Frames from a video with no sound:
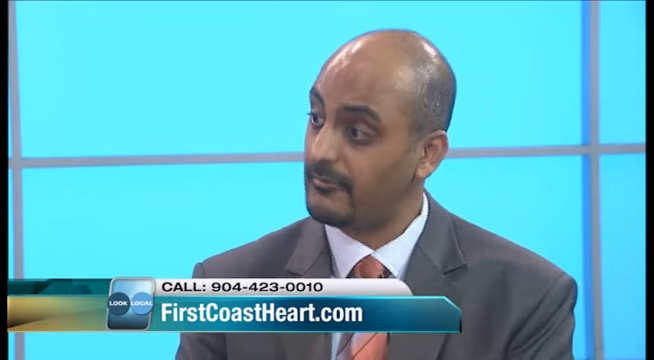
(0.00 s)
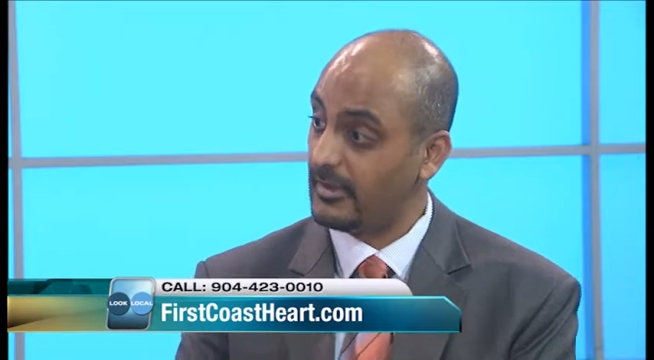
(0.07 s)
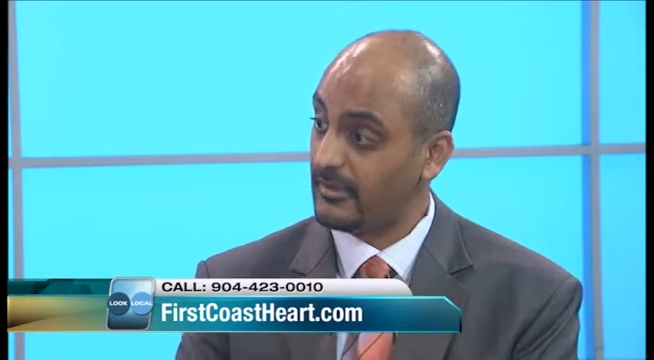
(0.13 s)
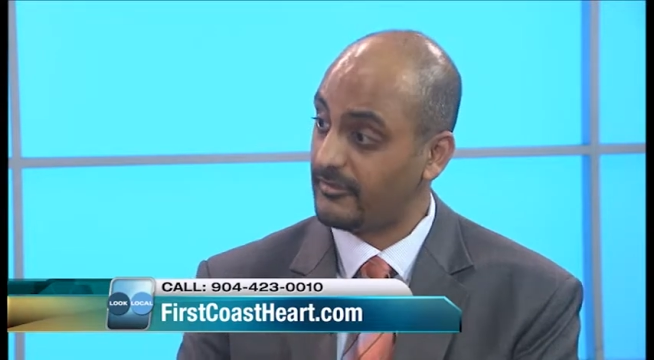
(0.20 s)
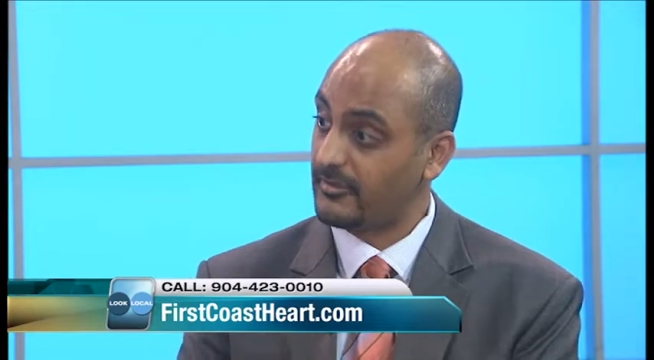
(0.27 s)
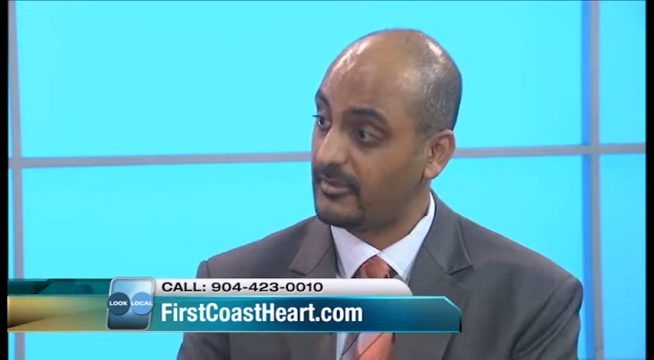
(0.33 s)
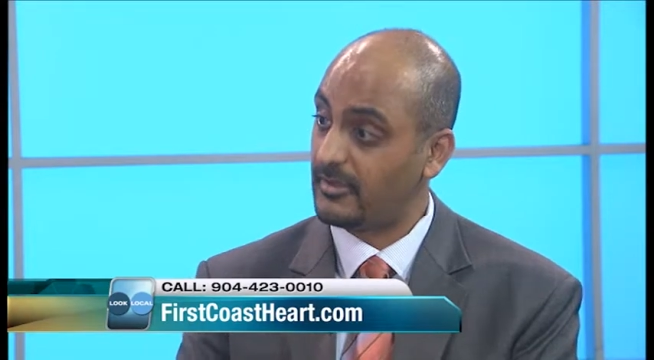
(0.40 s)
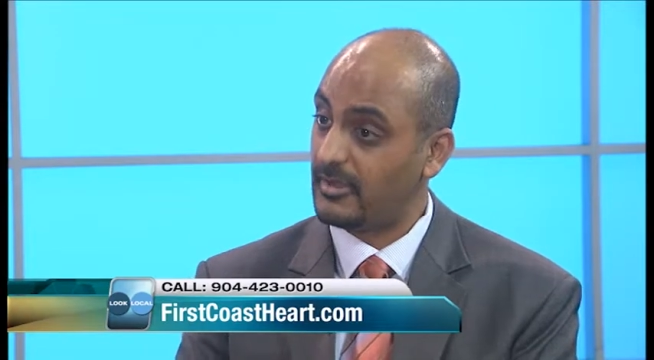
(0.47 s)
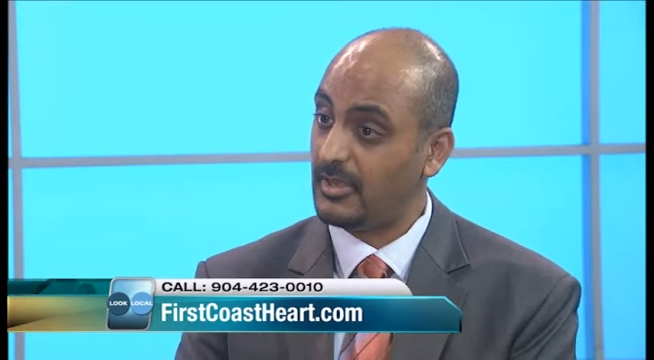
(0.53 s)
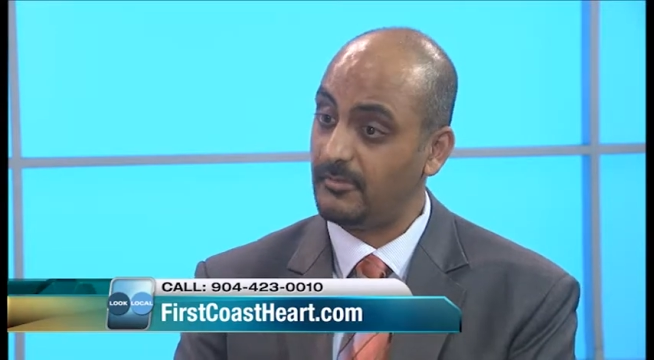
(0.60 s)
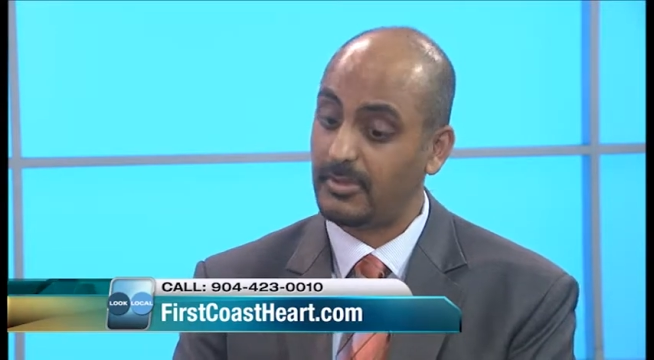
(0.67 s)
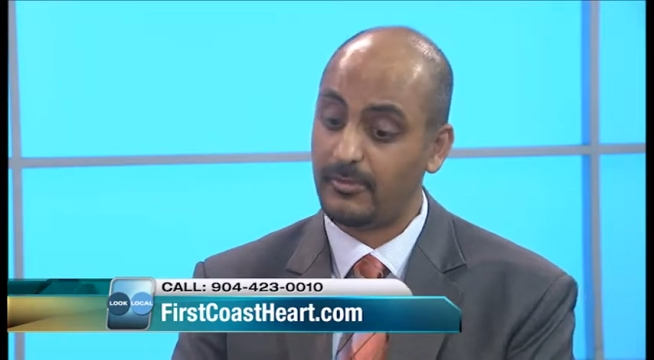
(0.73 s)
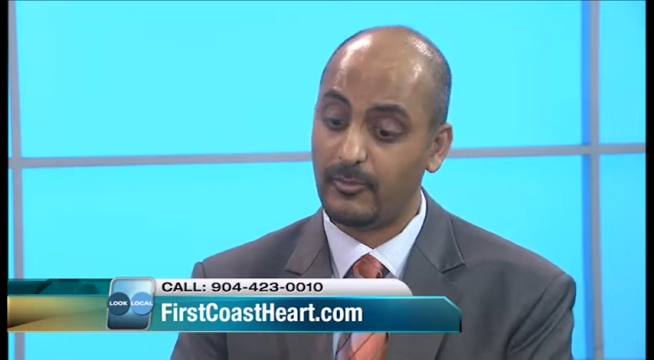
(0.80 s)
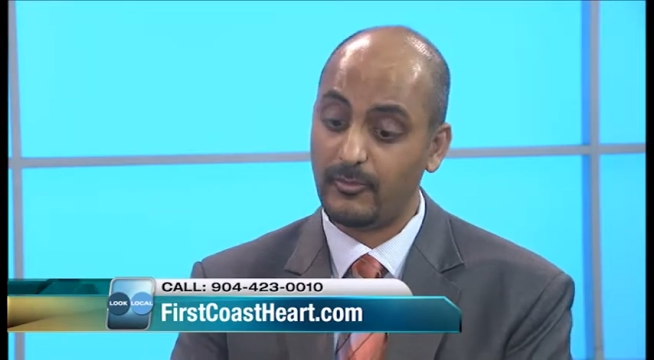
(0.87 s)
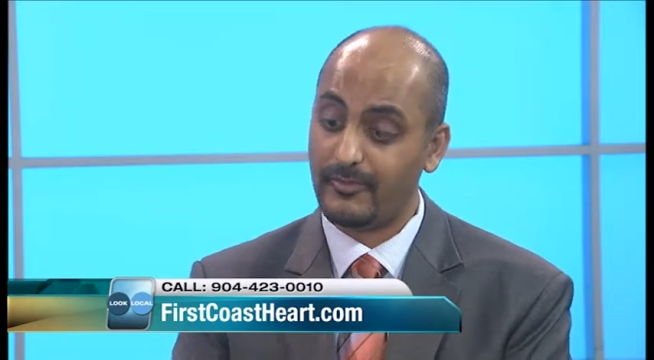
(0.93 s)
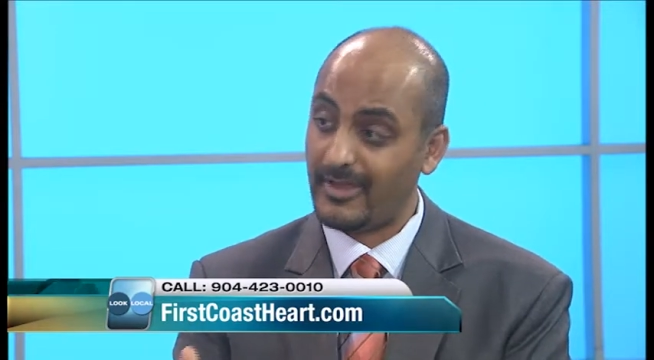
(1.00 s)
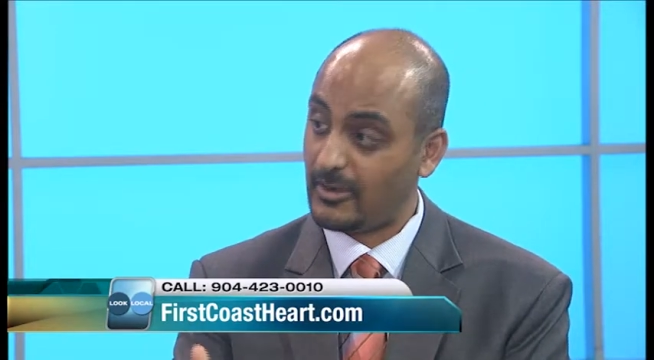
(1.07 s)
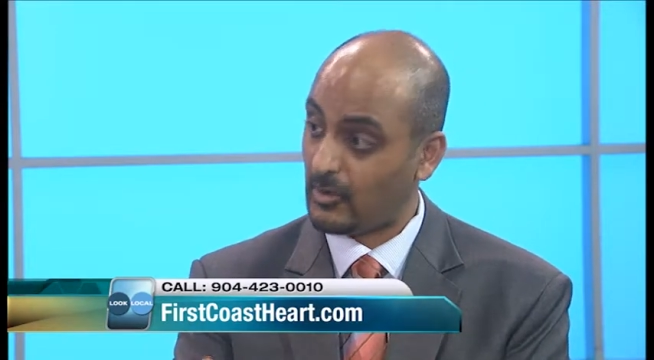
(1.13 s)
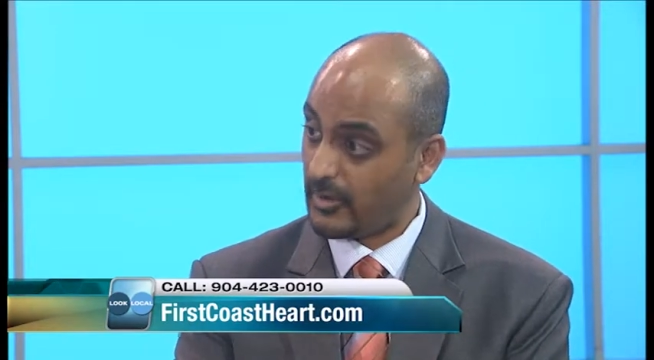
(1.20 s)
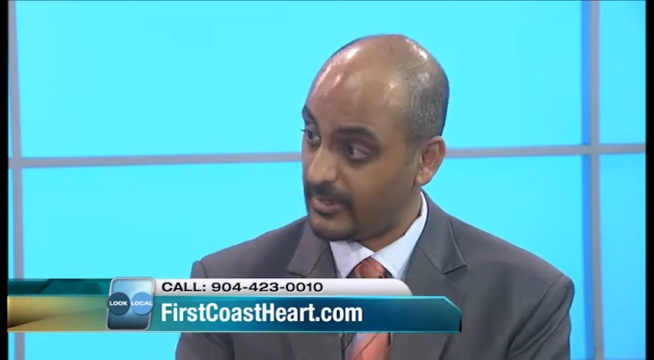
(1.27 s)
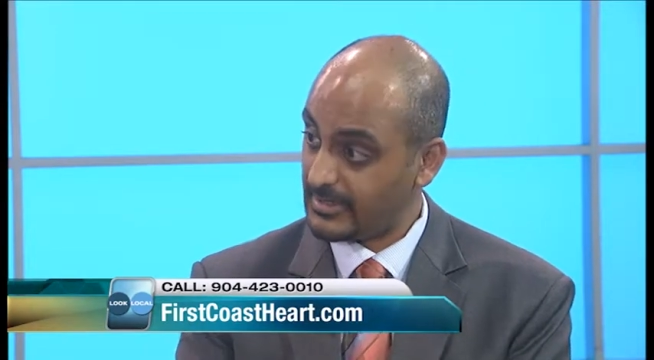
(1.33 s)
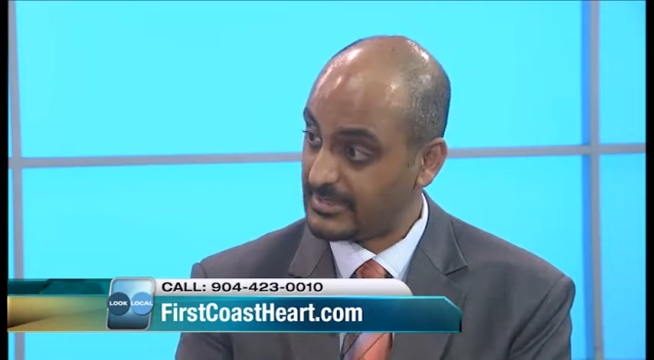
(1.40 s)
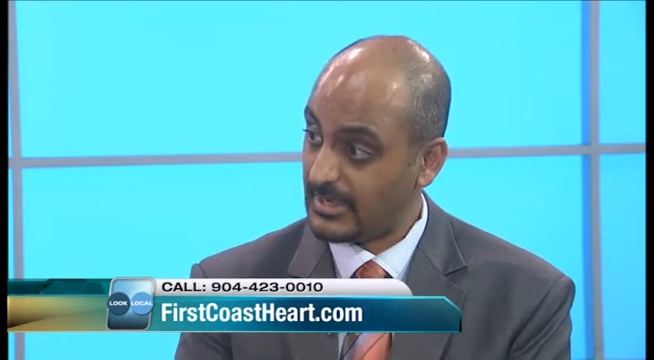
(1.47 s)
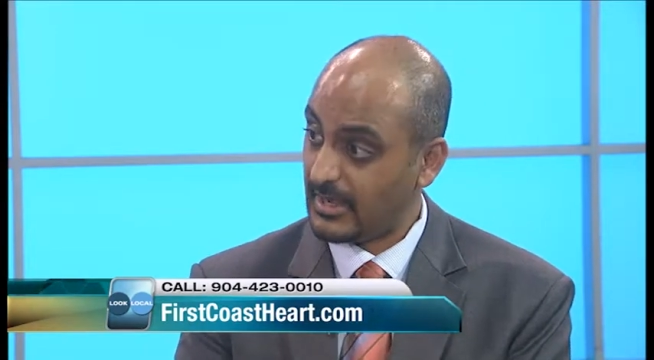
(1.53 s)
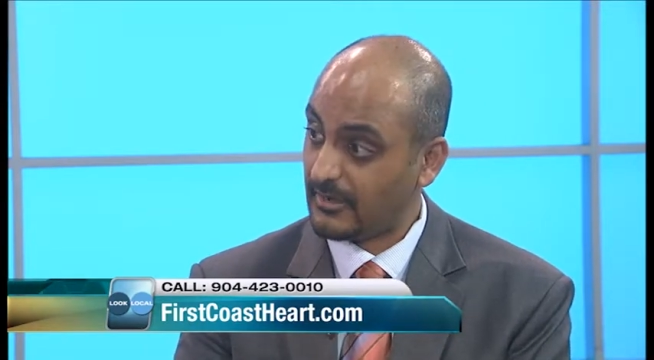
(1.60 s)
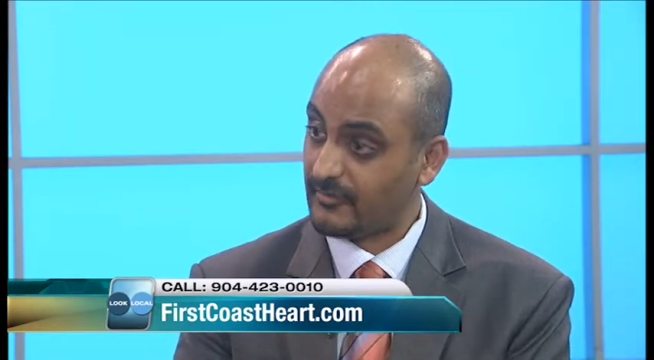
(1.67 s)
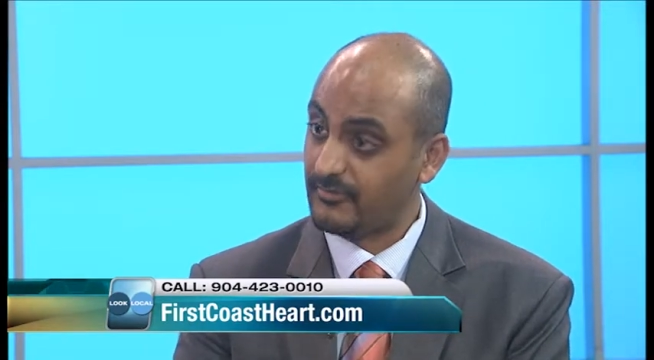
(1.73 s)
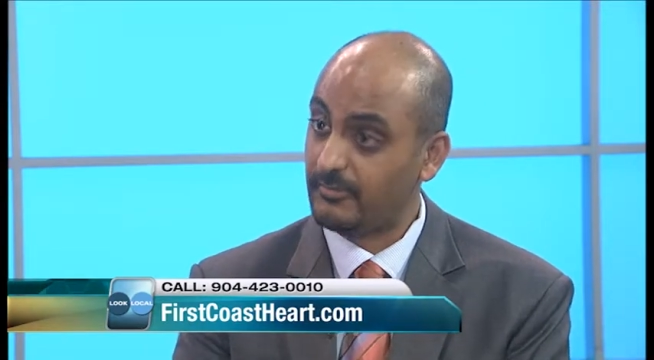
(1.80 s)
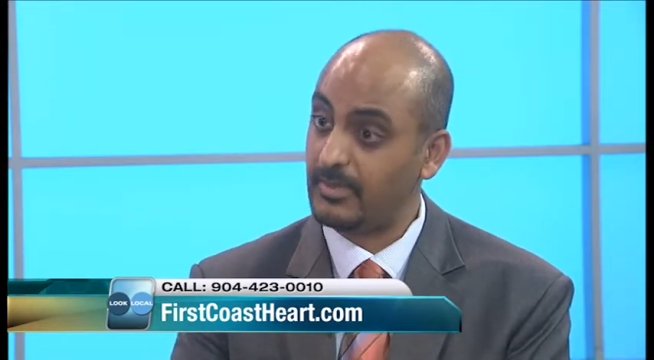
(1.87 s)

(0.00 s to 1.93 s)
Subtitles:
risk, people who have had heart attacks,